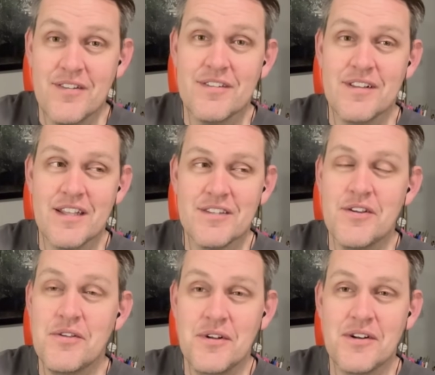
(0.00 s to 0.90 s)
And they're like, no,
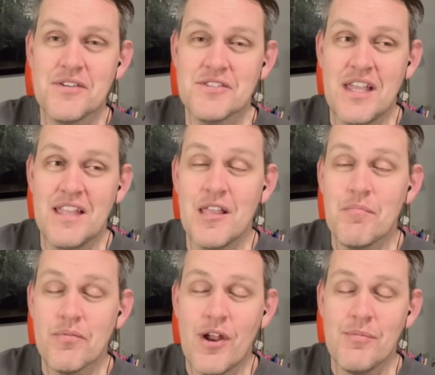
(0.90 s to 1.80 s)
you don't understand. They
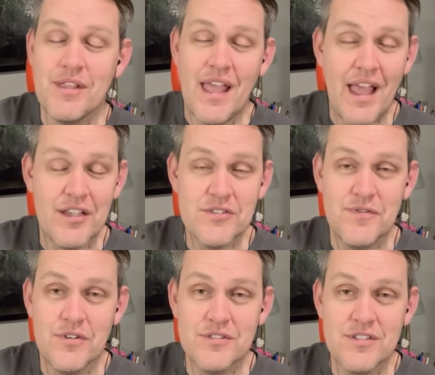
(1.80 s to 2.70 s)
probably
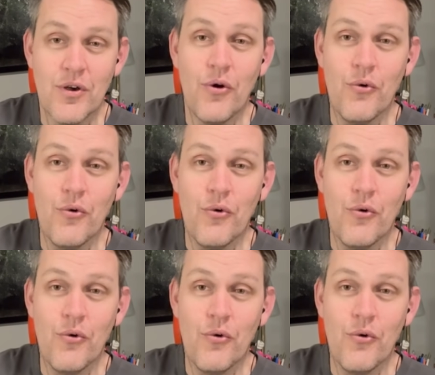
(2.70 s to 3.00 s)
asphalted